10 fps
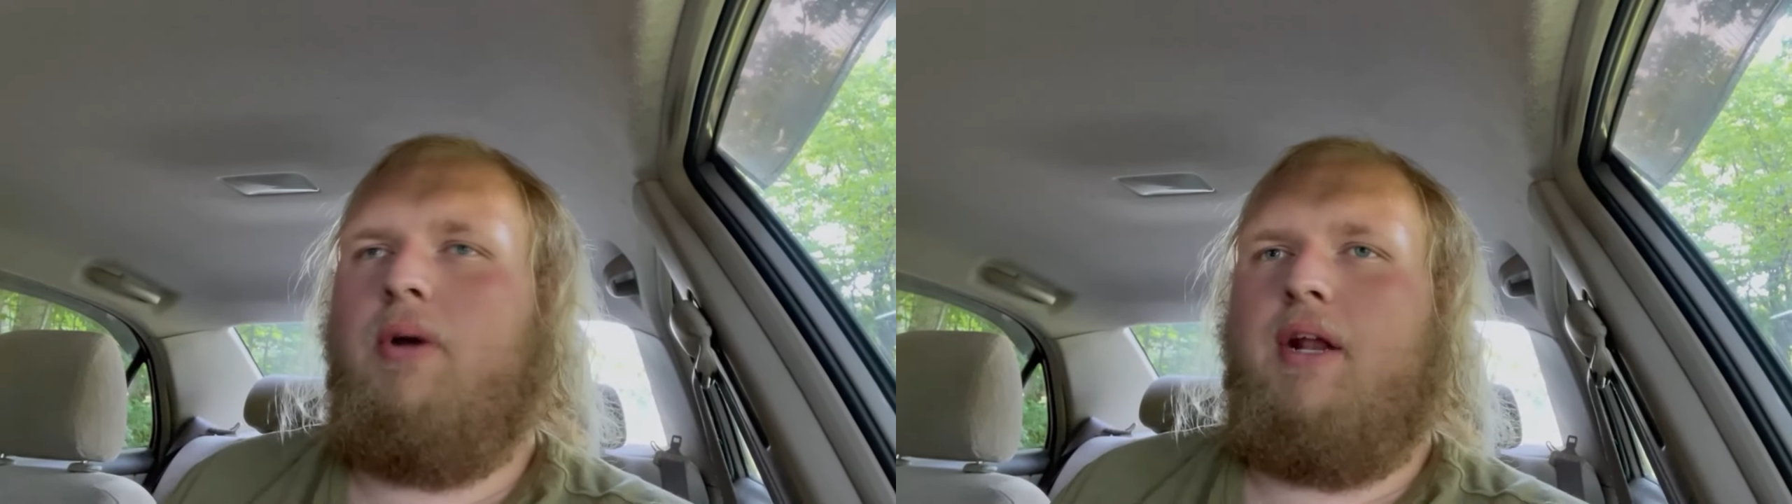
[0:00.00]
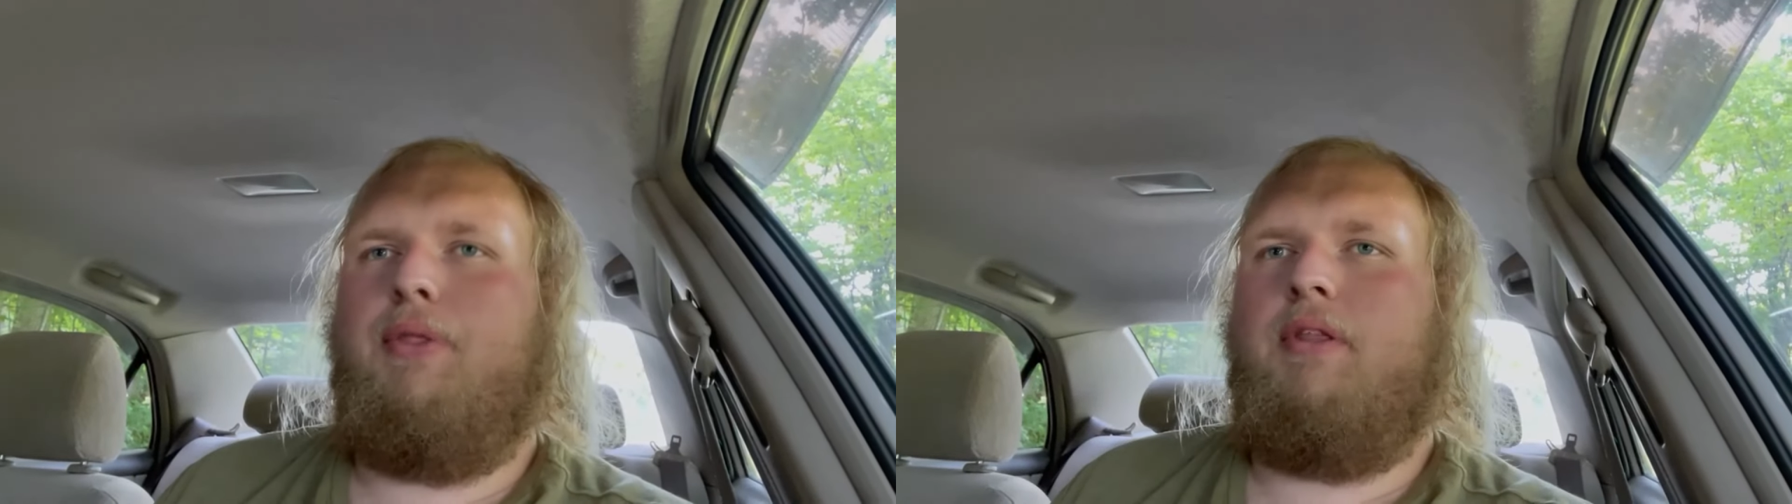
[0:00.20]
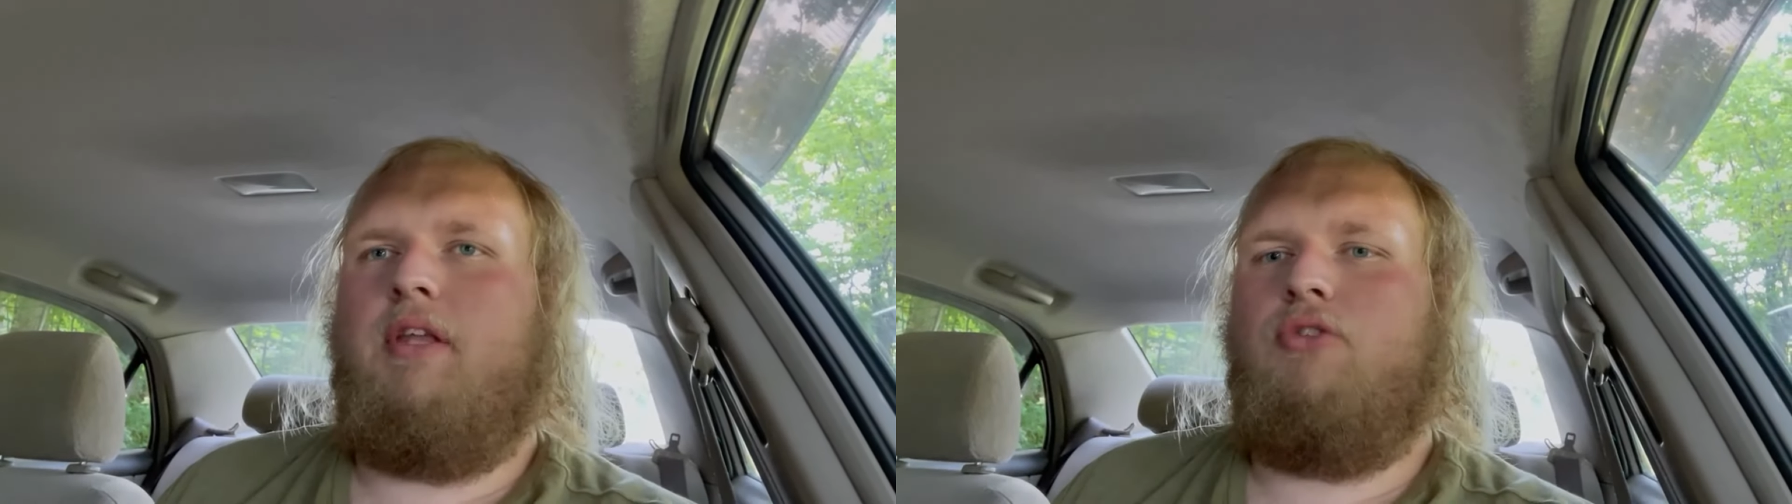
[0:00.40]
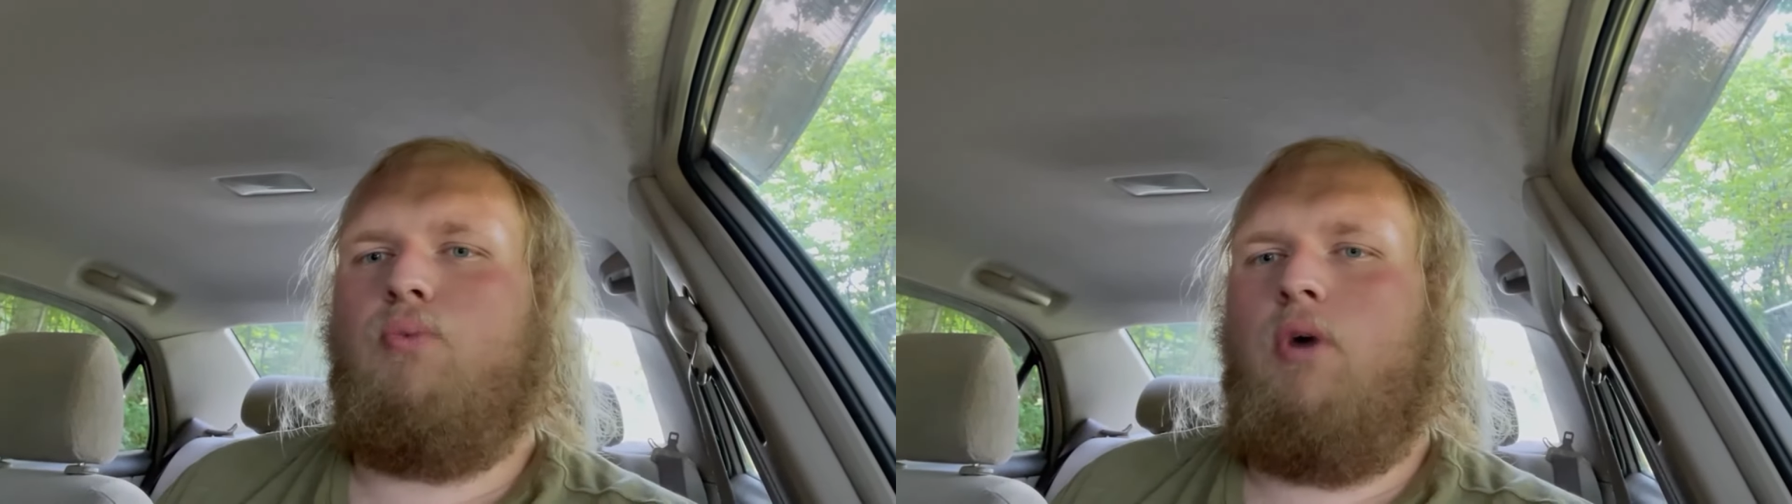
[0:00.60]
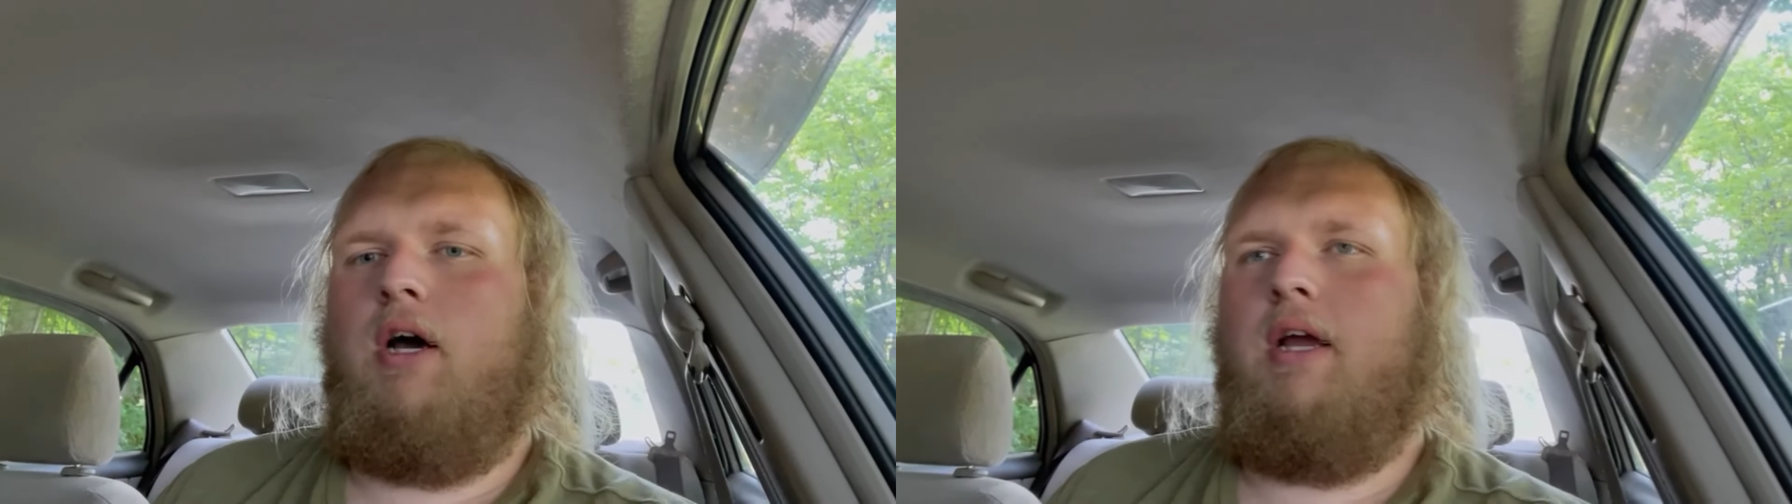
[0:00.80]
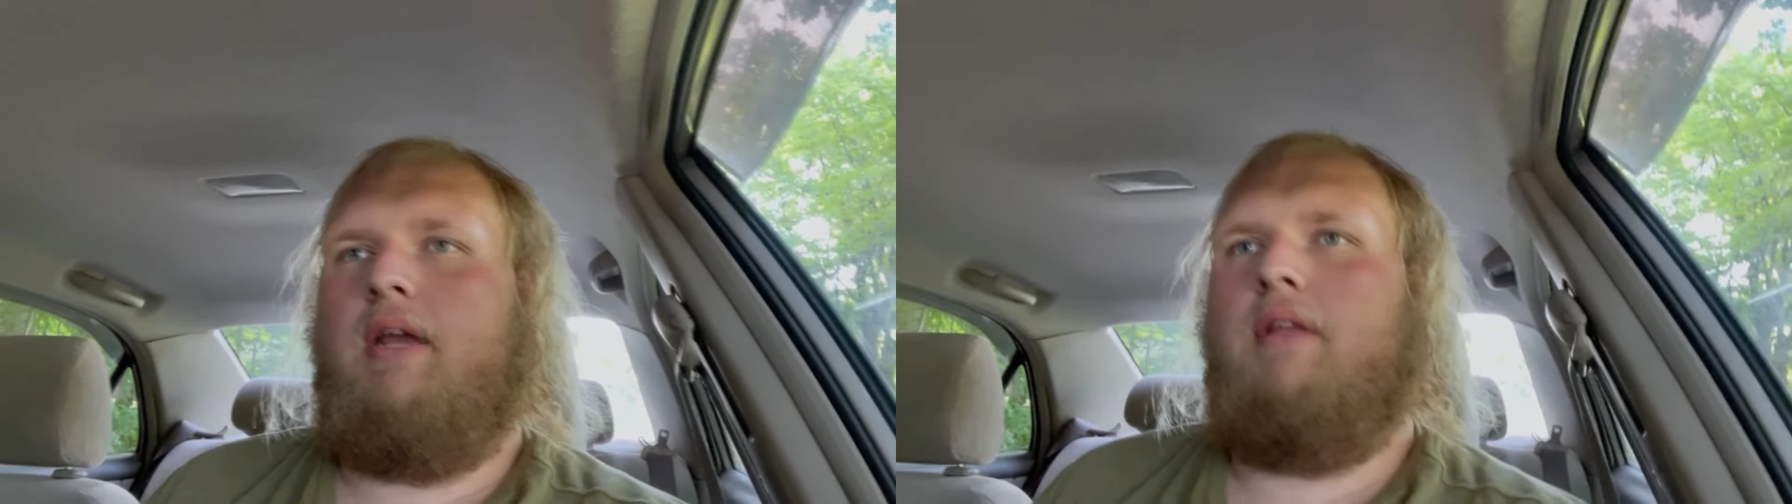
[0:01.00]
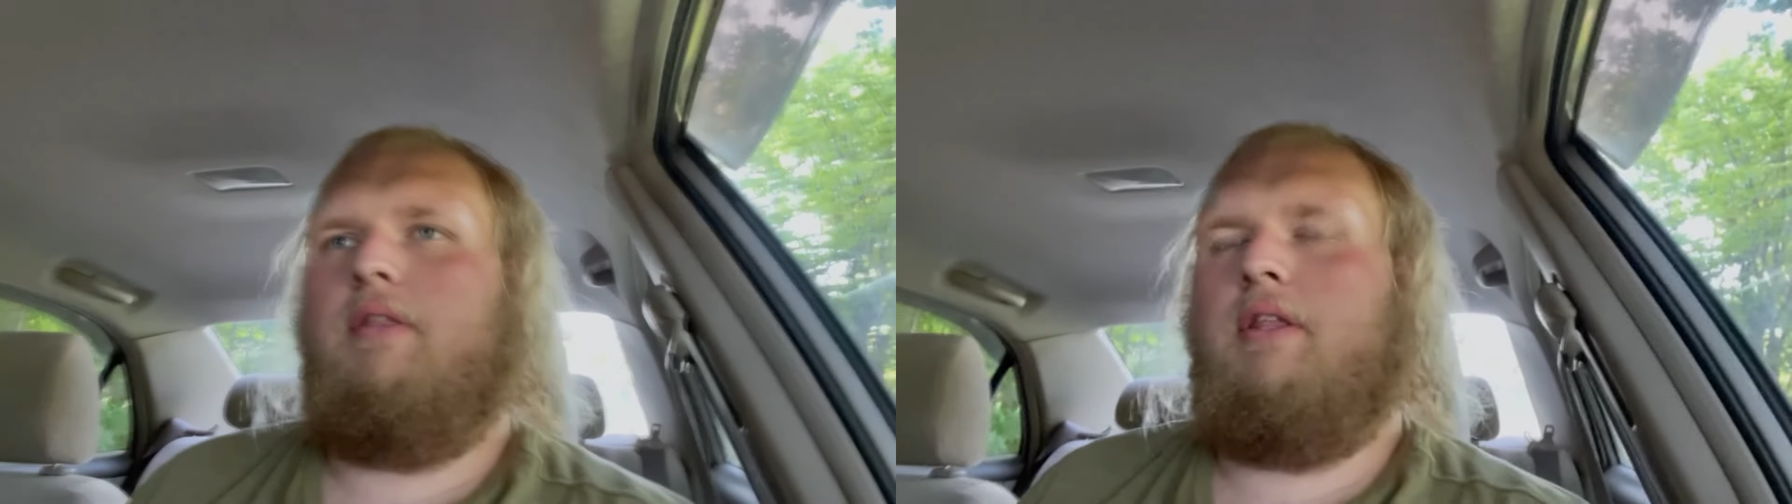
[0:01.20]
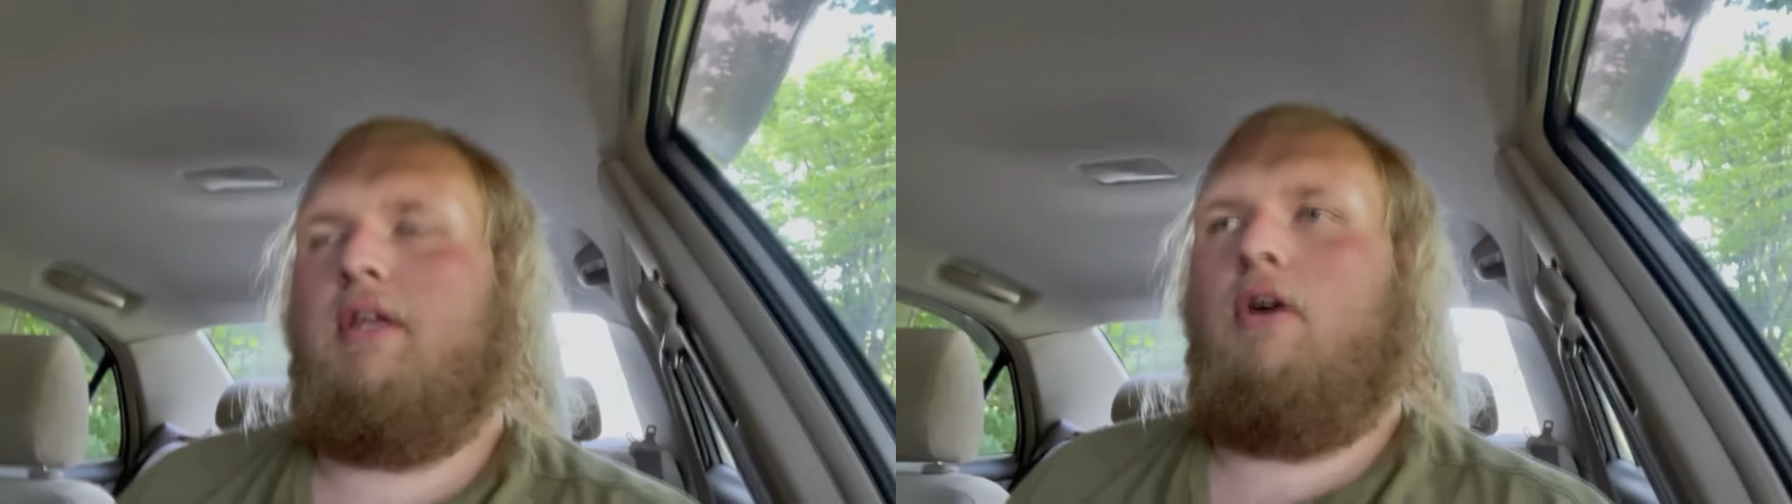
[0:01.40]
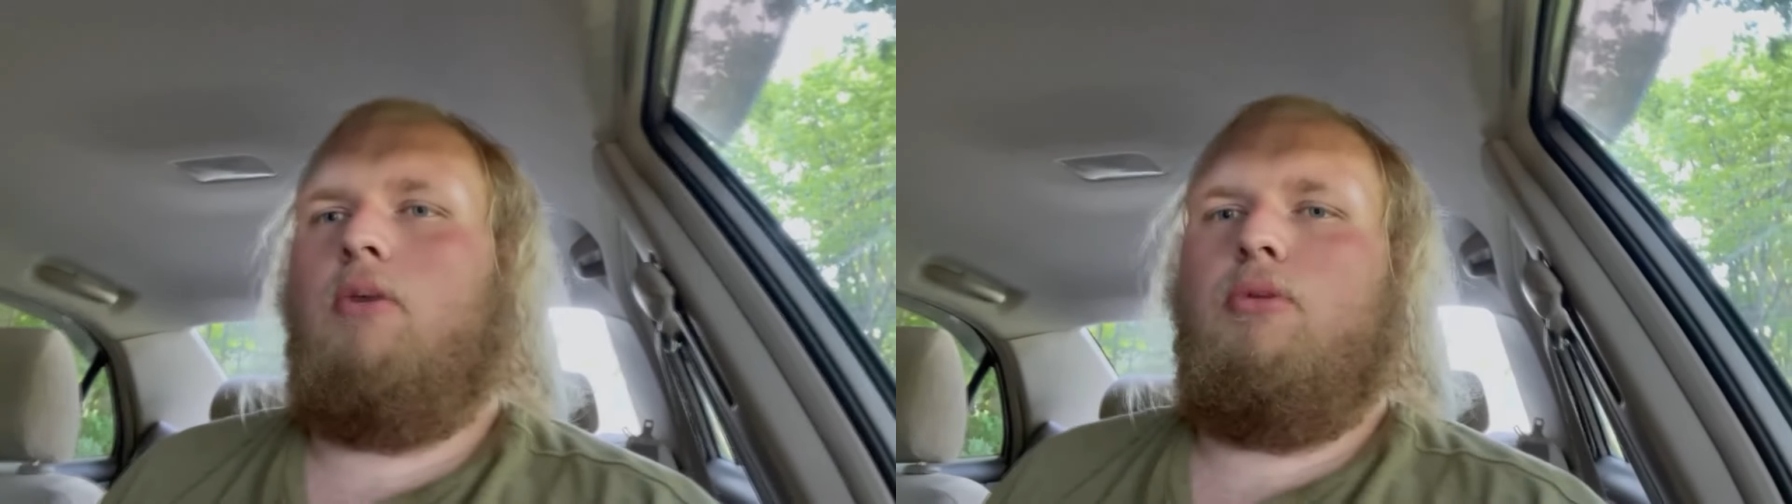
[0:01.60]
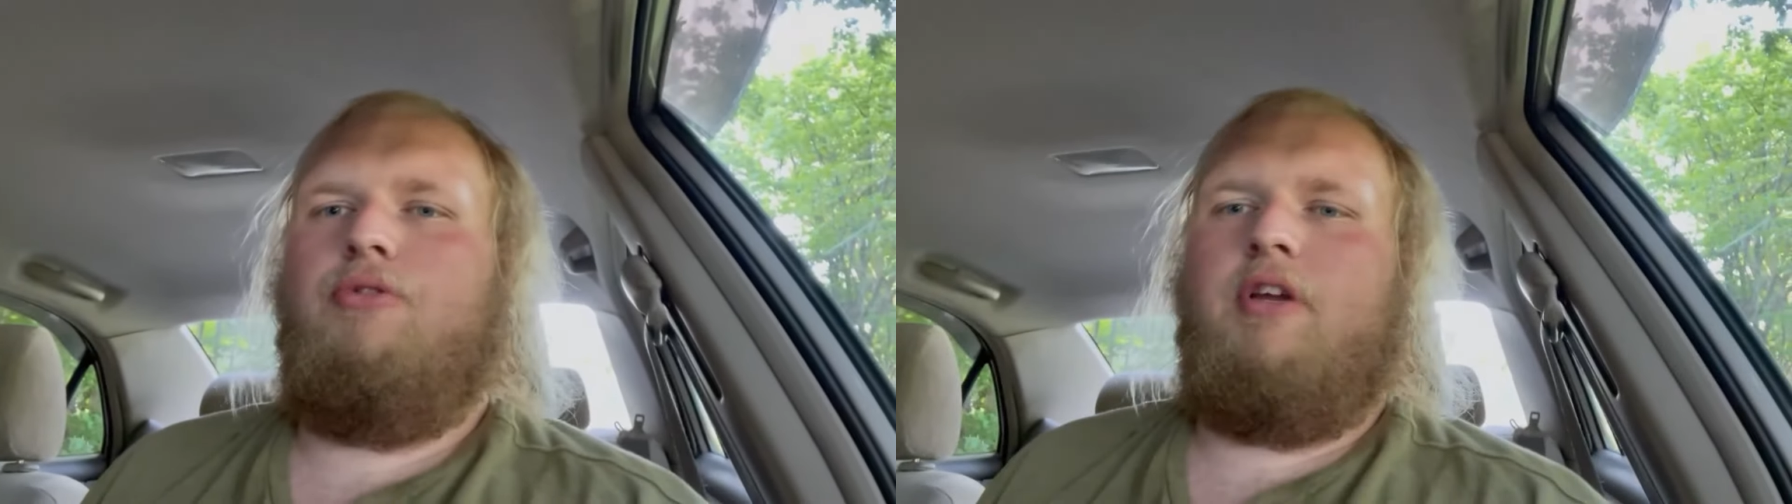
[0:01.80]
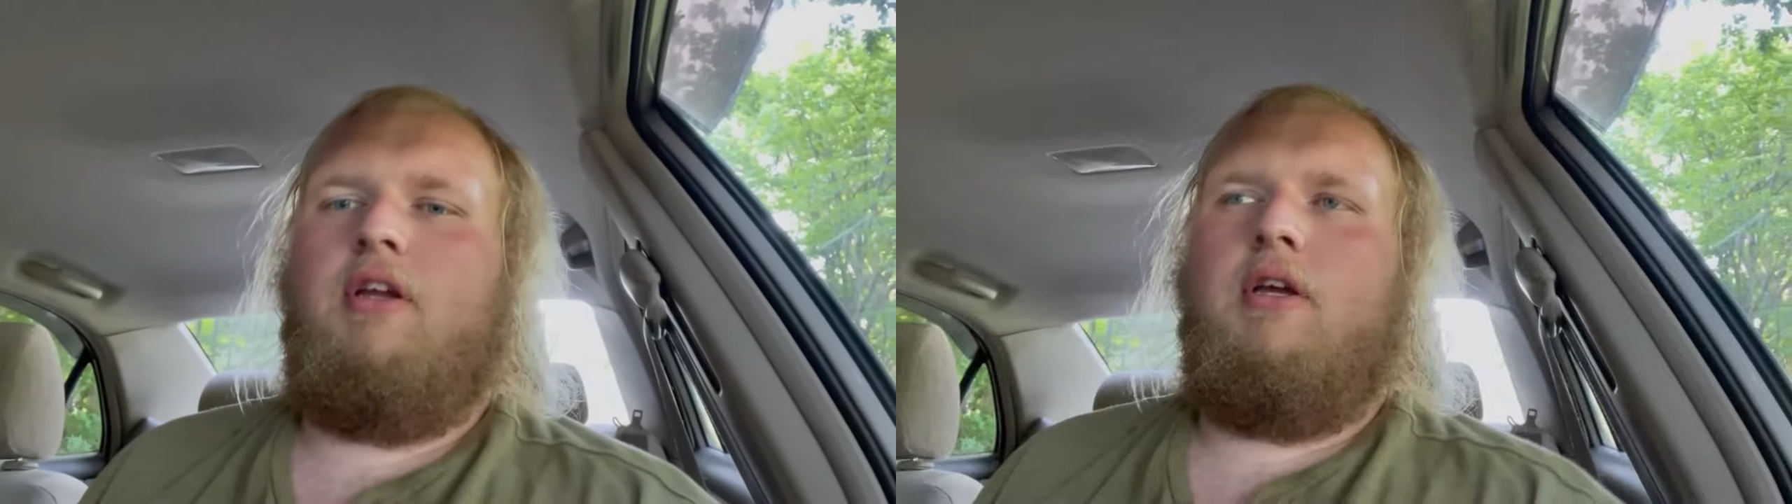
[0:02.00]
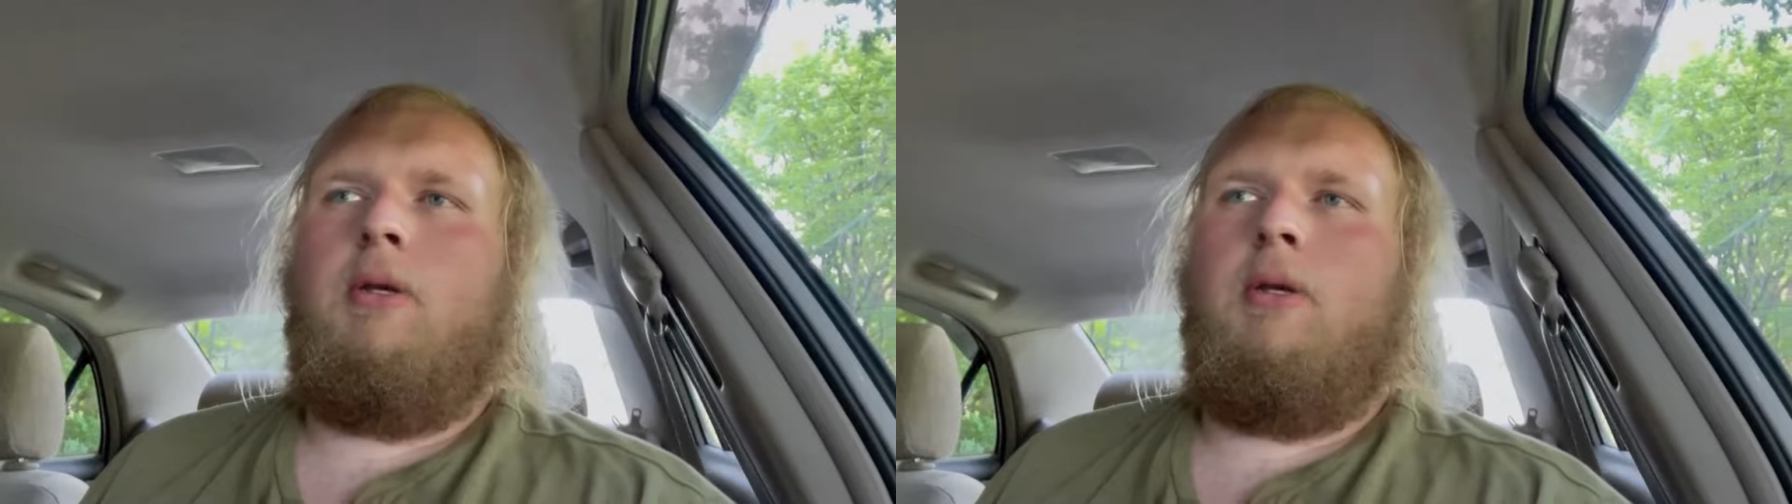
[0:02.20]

and I think that's why that they are moving.